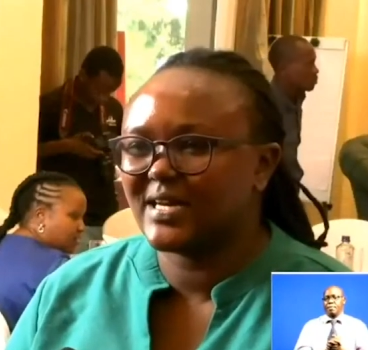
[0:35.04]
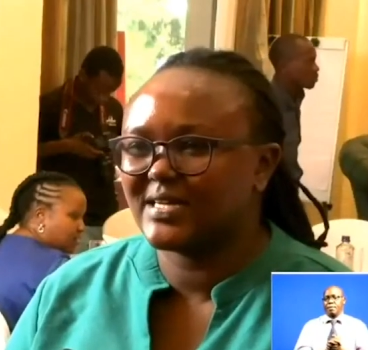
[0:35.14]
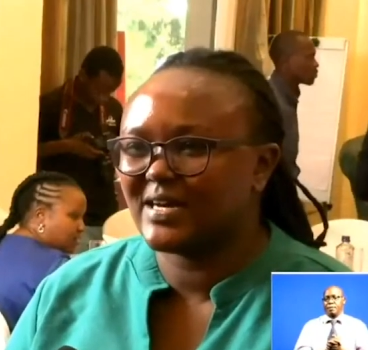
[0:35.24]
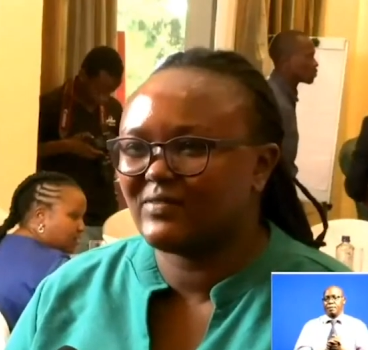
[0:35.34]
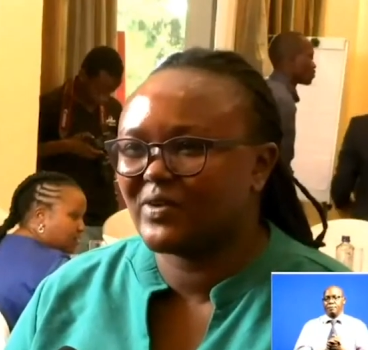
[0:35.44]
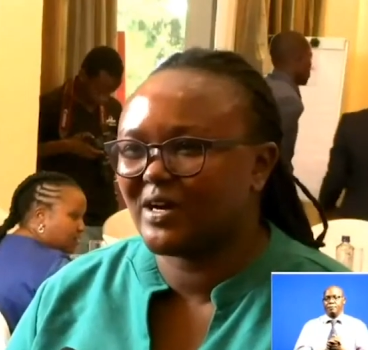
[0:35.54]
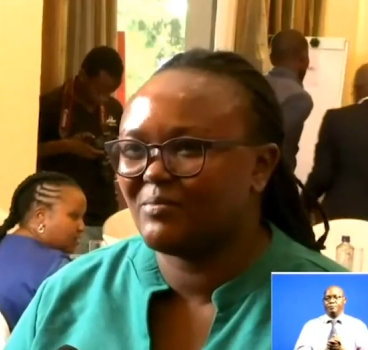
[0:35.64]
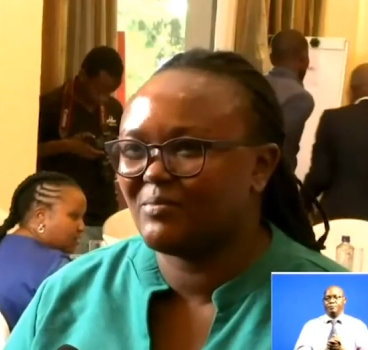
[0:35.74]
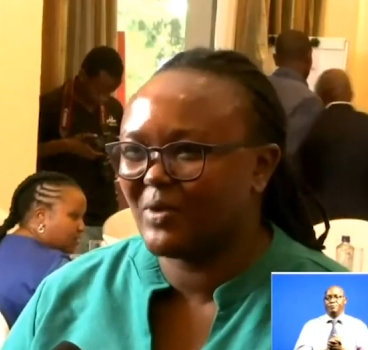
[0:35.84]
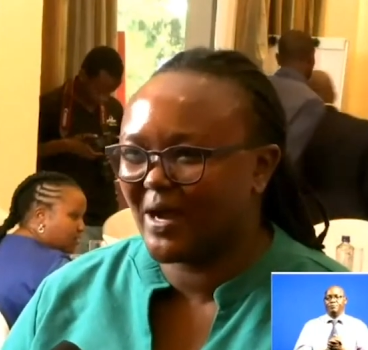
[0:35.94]
Speaker 1: that have
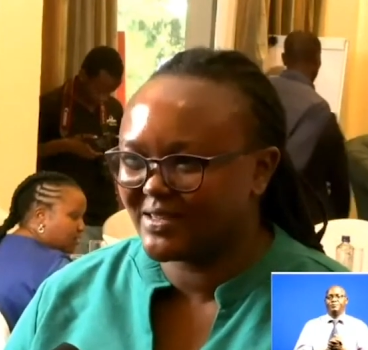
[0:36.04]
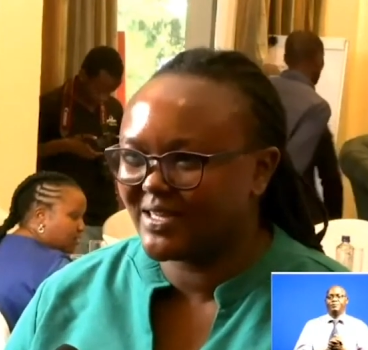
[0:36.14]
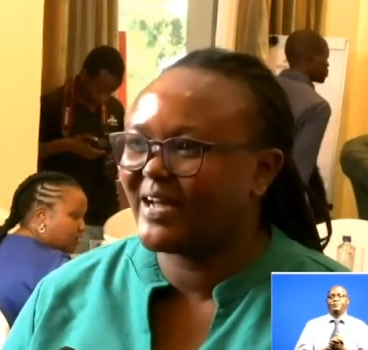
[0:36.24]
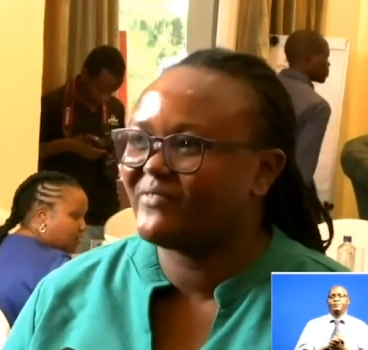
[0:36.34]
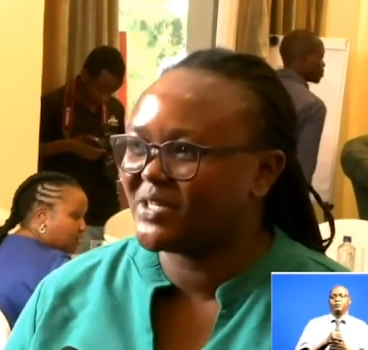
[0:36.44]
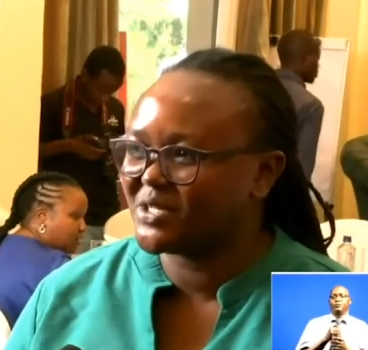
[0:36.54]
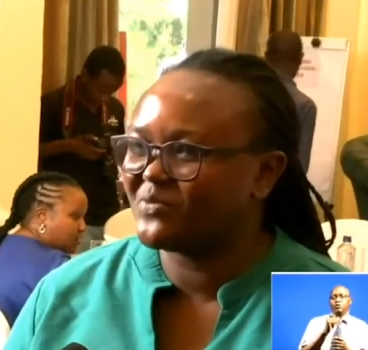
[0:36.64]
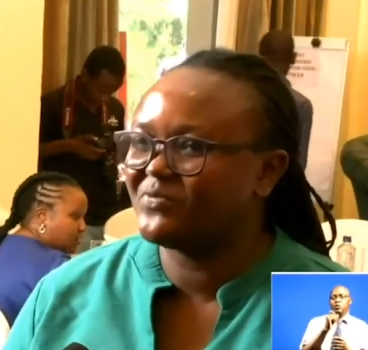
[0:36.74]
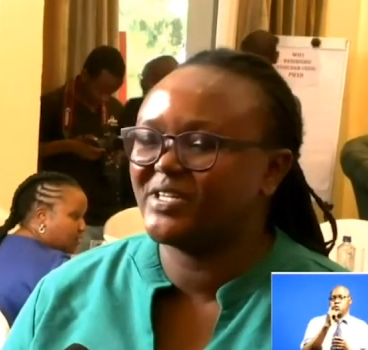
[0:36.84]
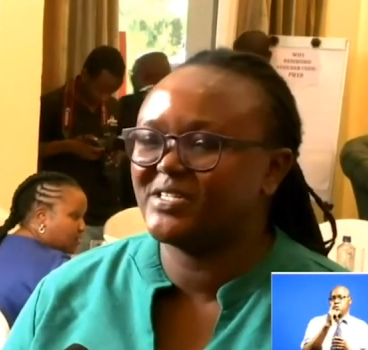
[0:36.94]
come at the advent
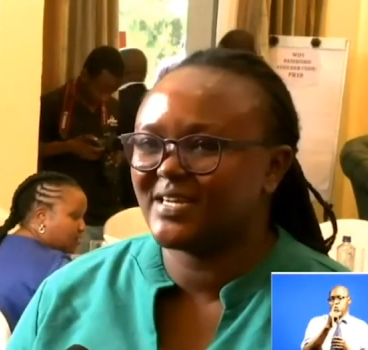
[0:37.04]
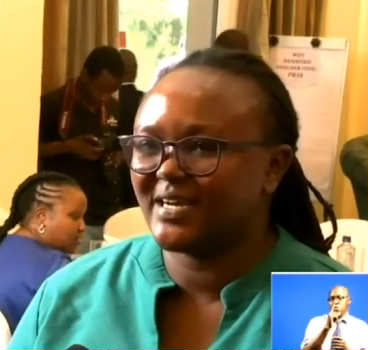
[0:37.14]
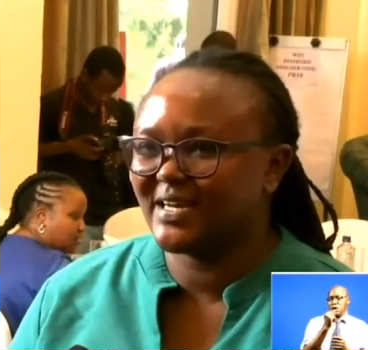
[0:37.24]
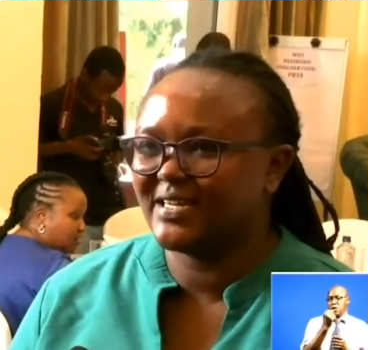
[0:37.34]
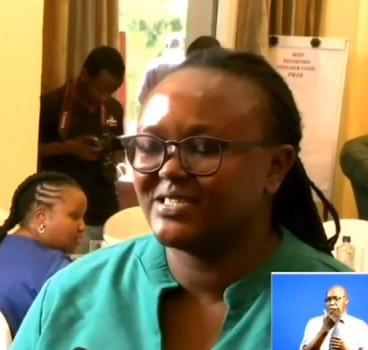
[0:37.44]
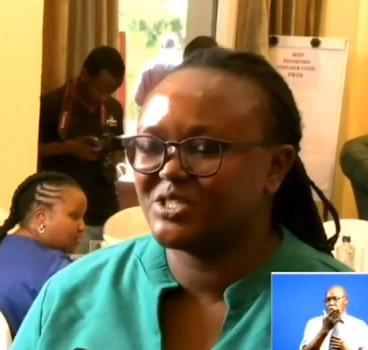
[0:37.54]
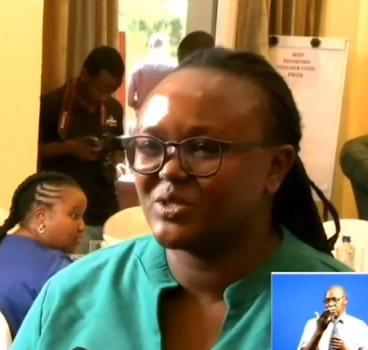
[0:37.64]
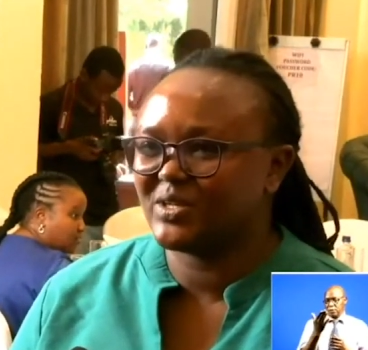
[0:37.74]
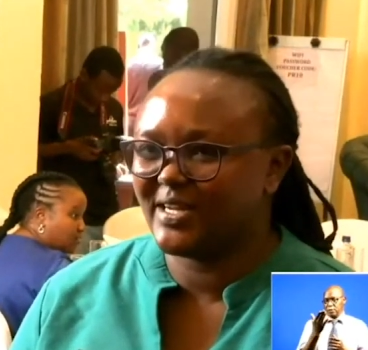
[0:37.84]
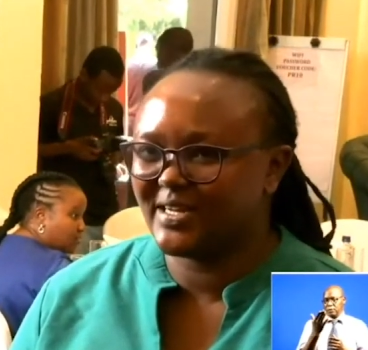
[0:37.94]
of fintech and
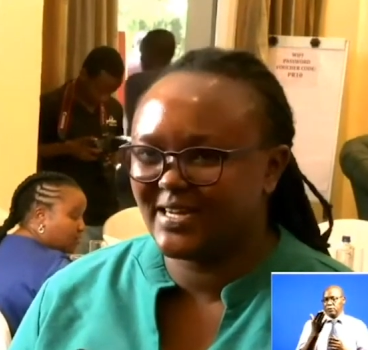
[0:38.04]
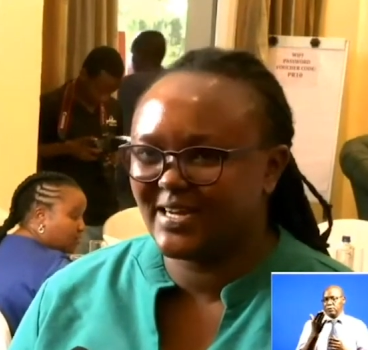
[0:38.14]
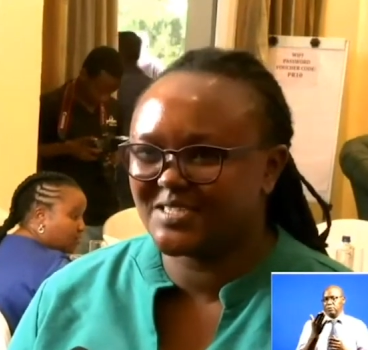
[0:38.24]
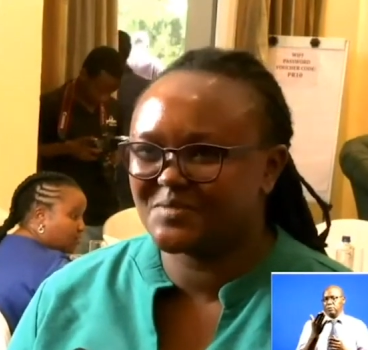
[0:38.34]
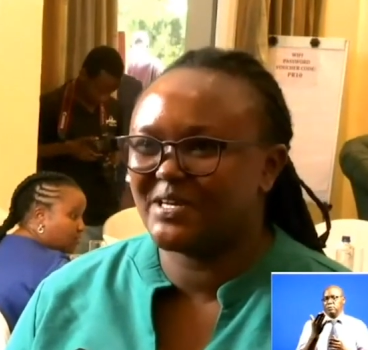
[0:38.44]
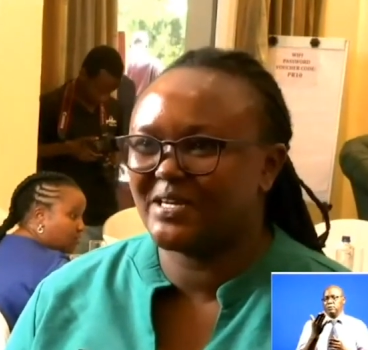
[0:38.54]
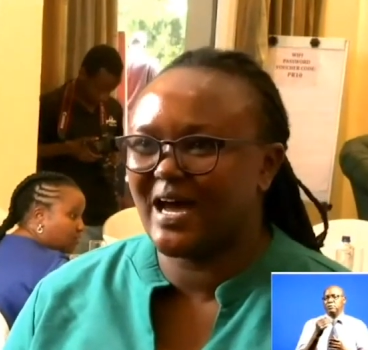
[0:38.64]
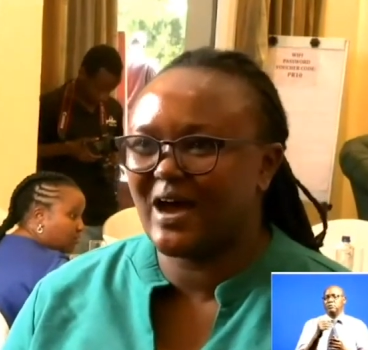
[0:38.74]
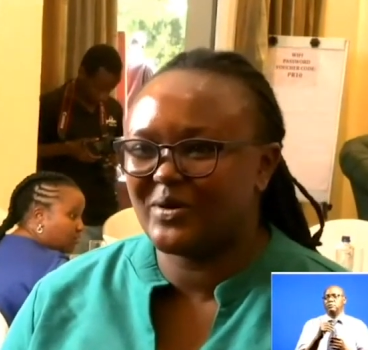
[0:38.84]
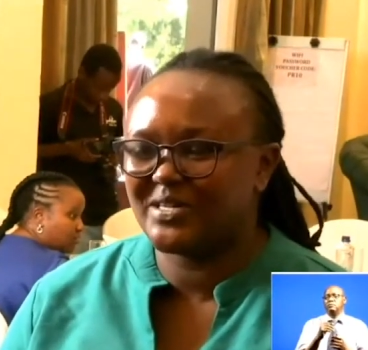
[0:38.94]
digital lending has been
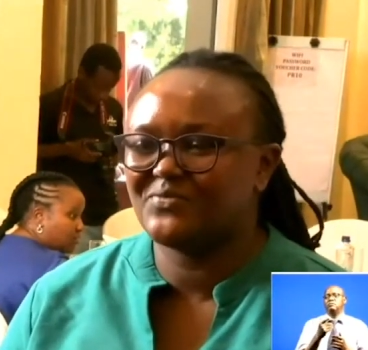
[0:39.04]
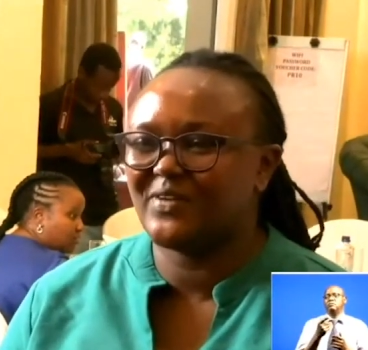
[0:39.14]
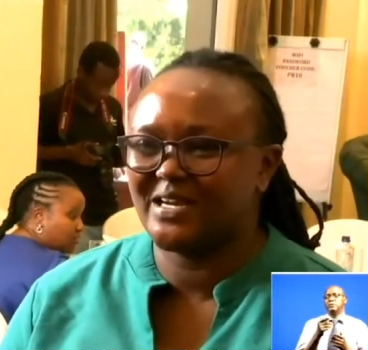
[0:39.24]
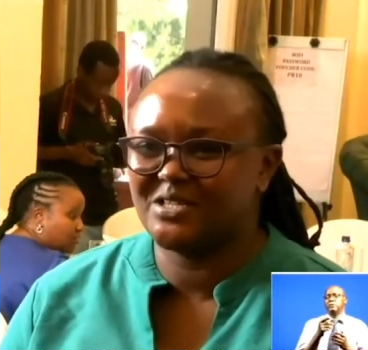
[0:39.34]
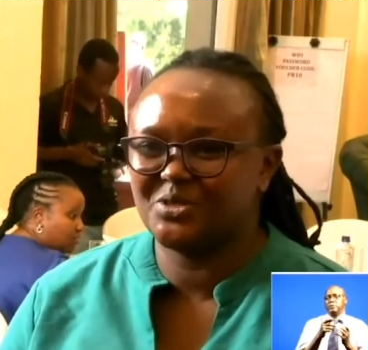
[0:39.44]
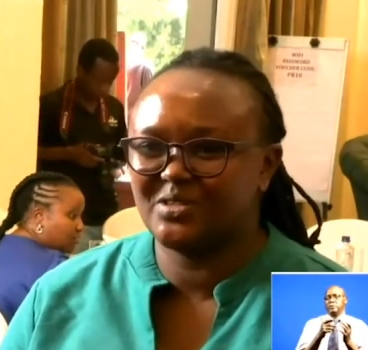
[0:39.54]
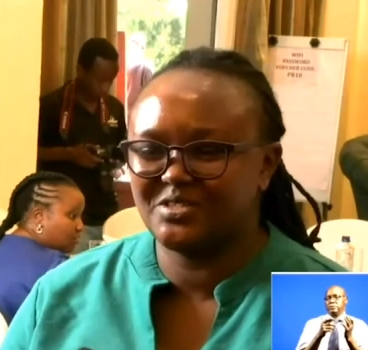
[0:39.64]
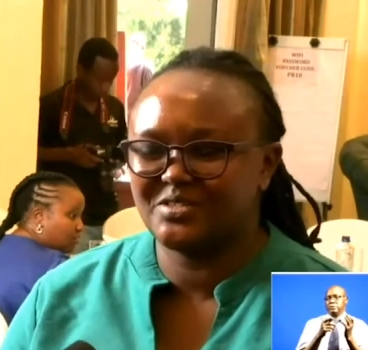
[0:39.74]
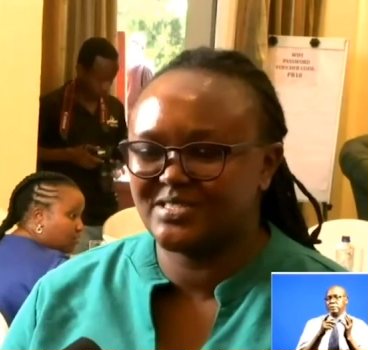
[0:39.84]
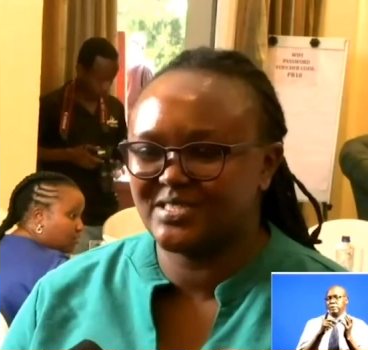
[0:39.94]
how does financial
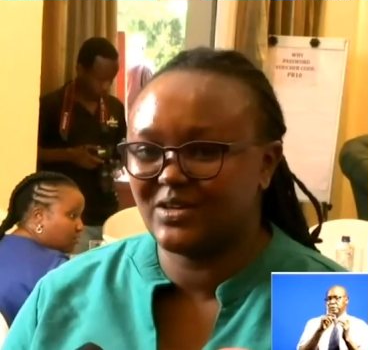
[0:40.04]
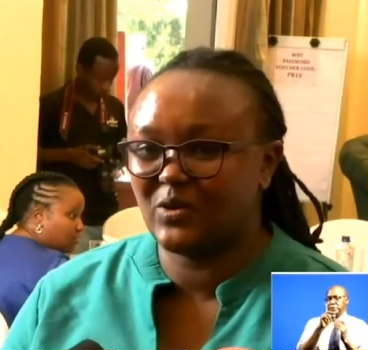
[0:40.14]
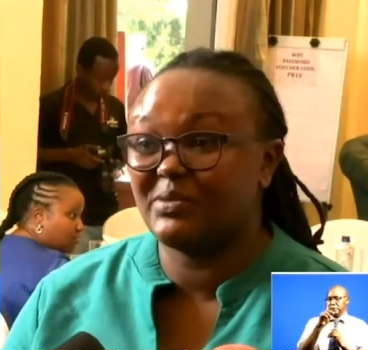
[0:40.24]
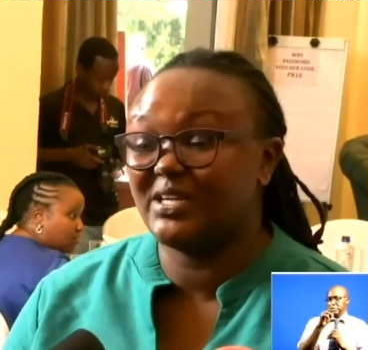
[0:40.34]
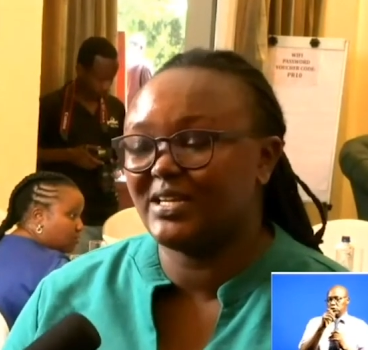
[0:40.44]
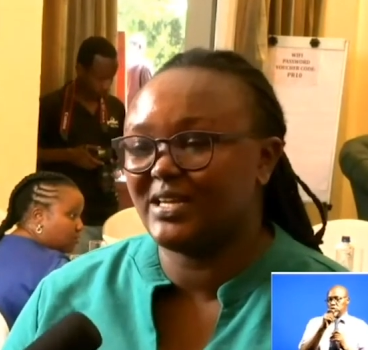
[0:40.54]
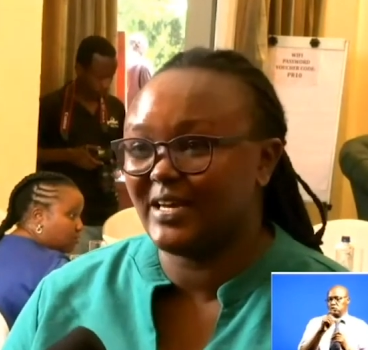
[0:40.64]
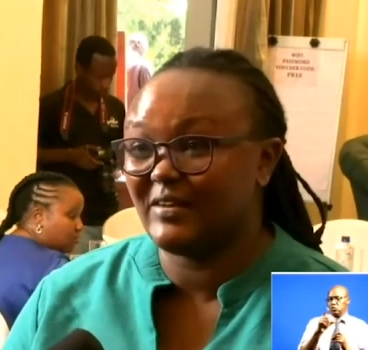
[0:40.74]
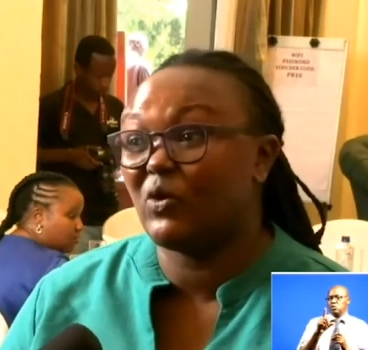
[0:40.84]
literacy completely